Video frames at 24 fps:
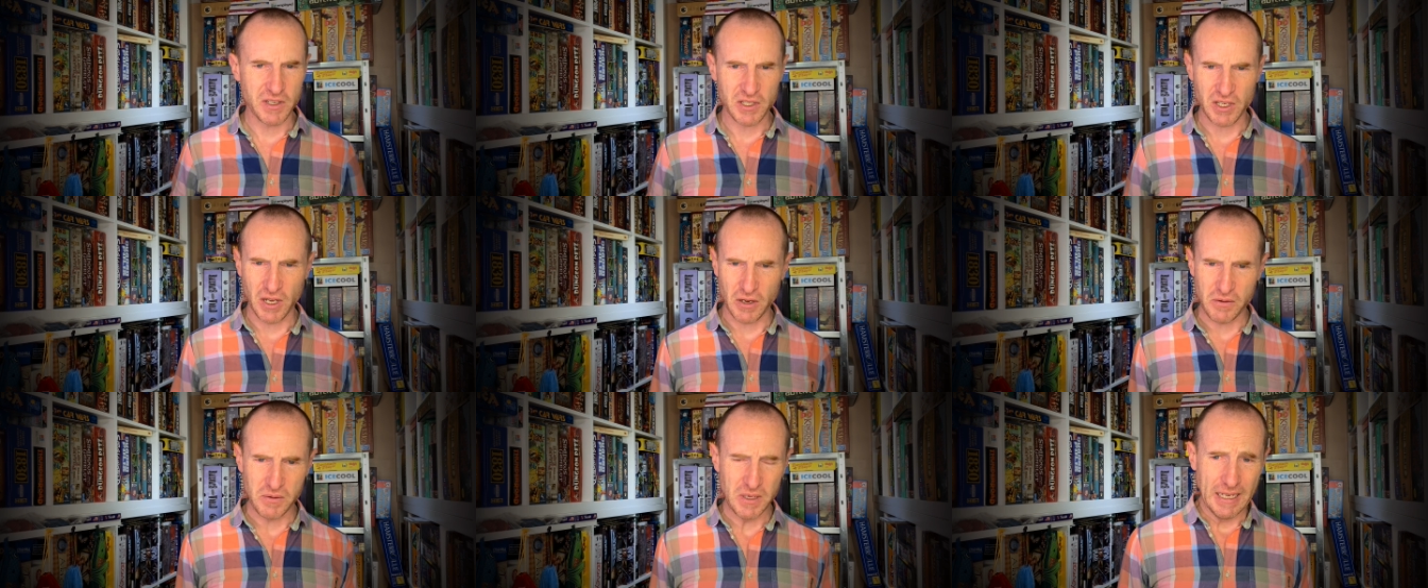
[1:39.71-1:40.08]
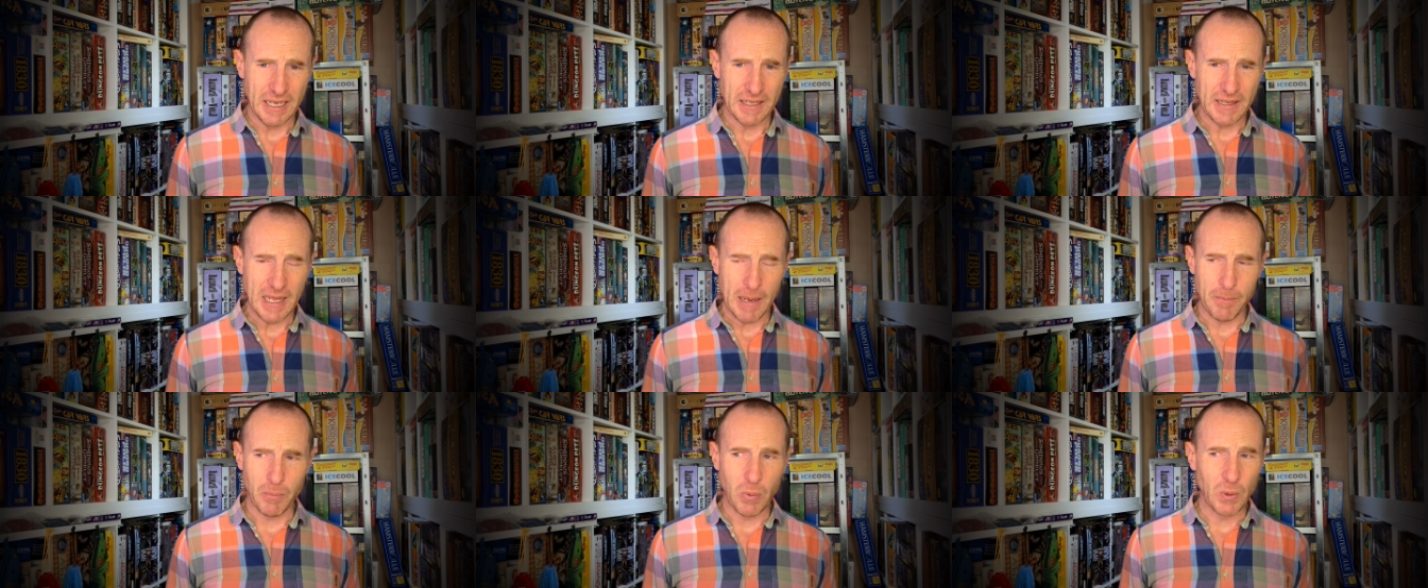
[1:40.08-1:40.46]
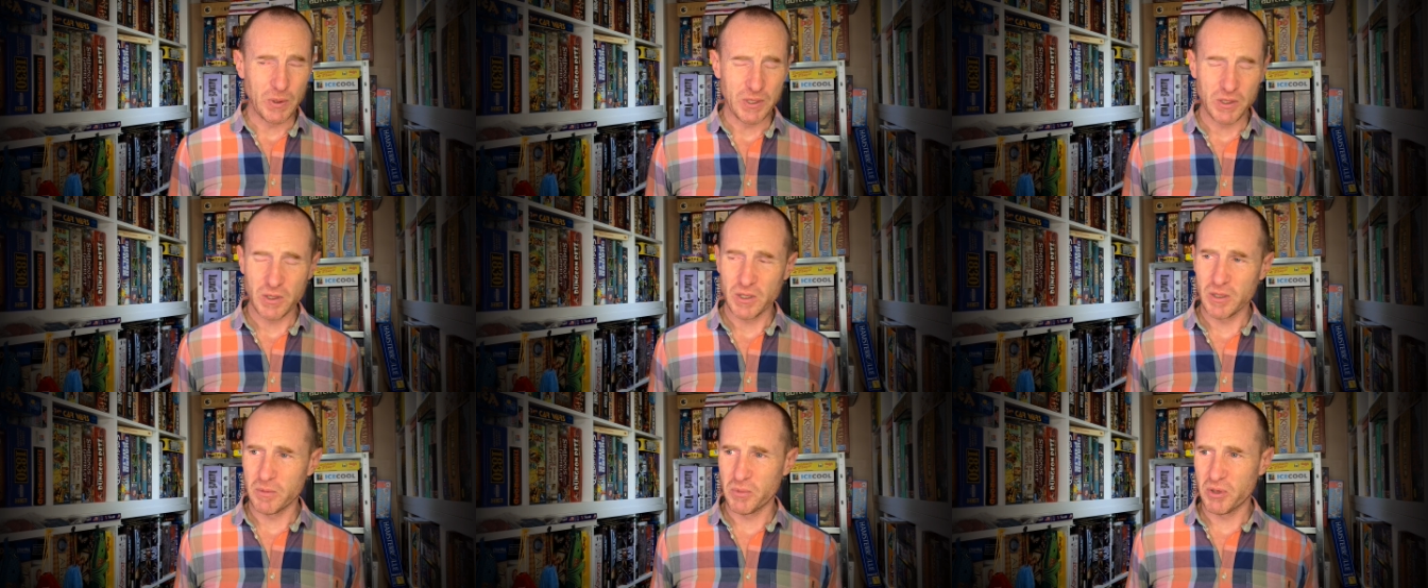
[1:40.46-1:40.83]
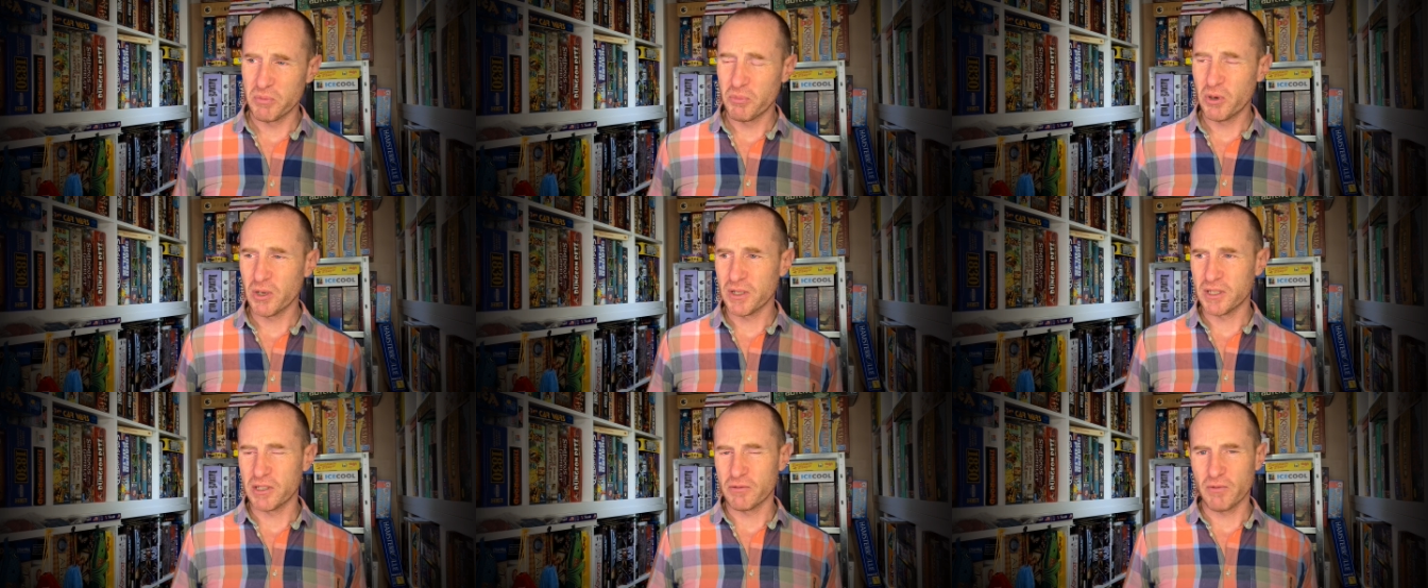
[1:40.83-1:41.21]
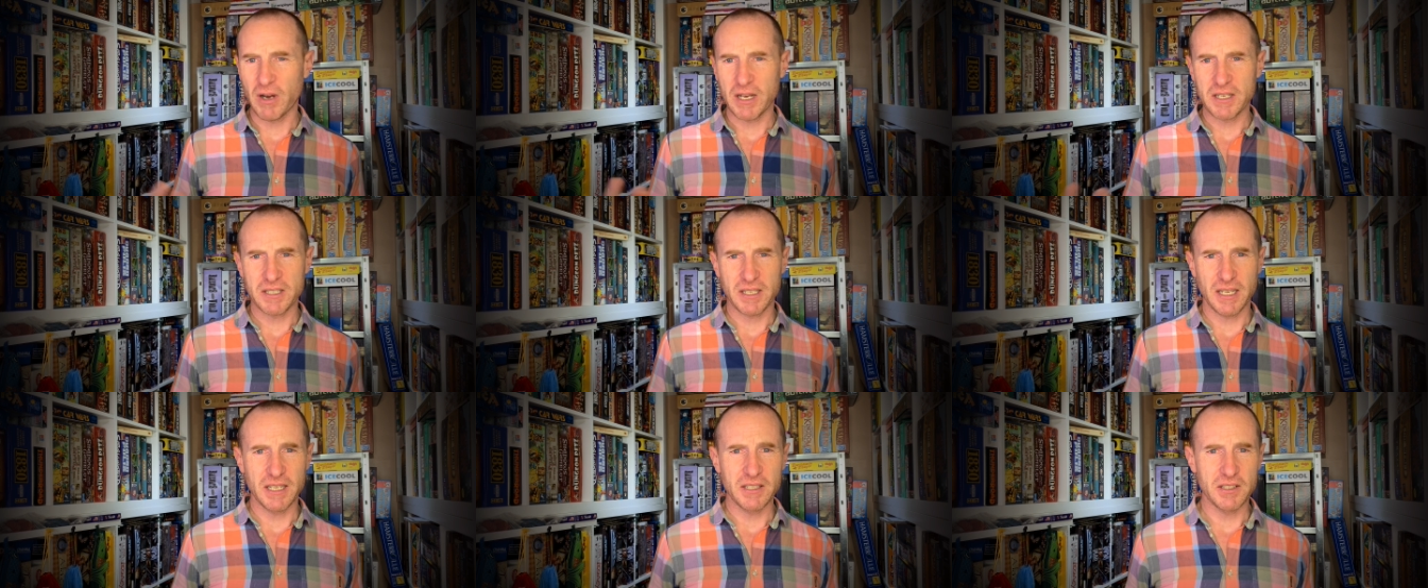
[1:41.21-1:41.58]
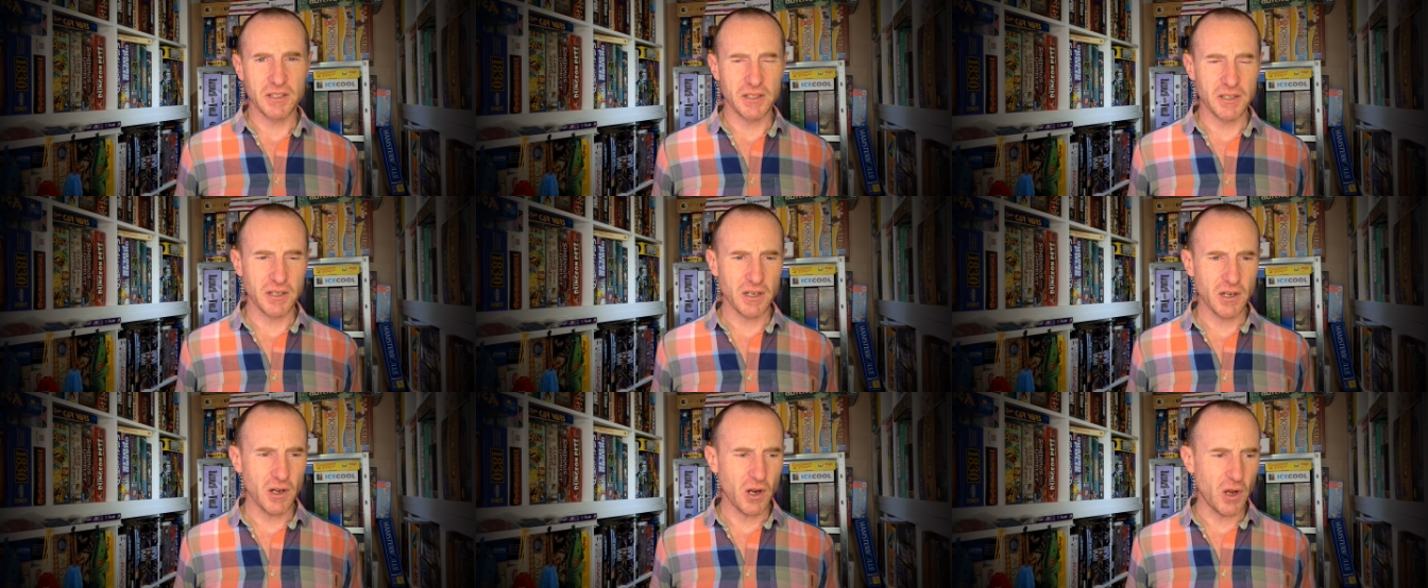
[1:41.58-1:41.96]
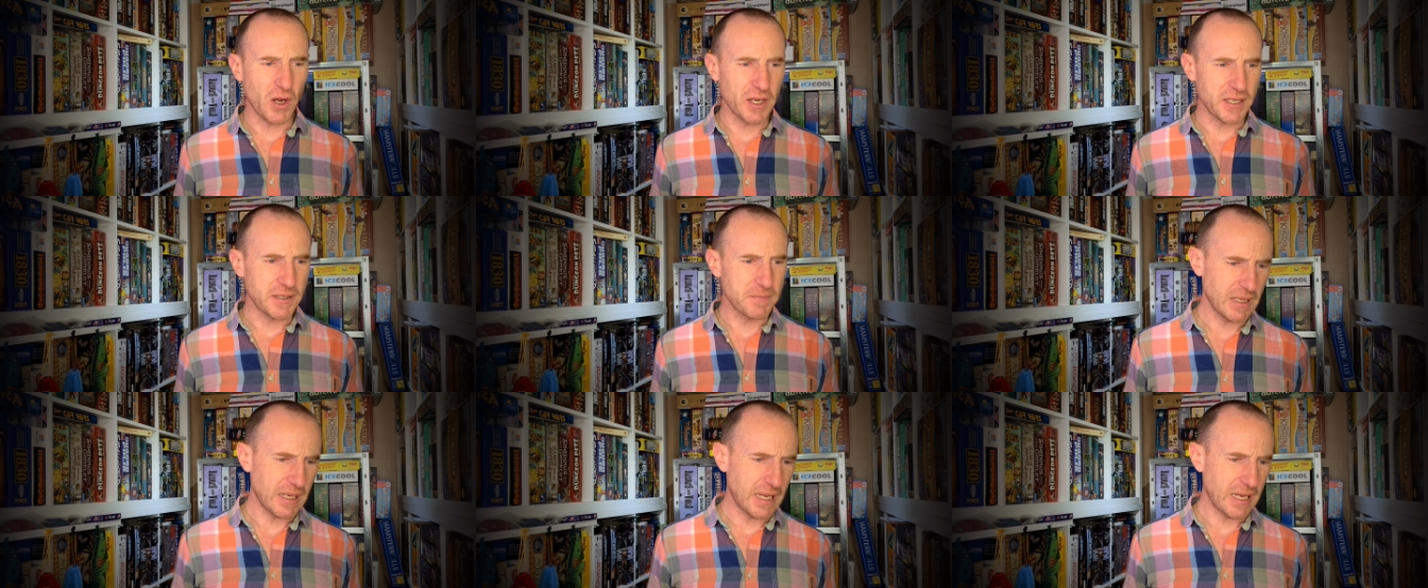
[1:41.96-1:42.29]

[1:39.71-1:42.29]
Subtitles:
So at that point you're going to be putting your race into decline,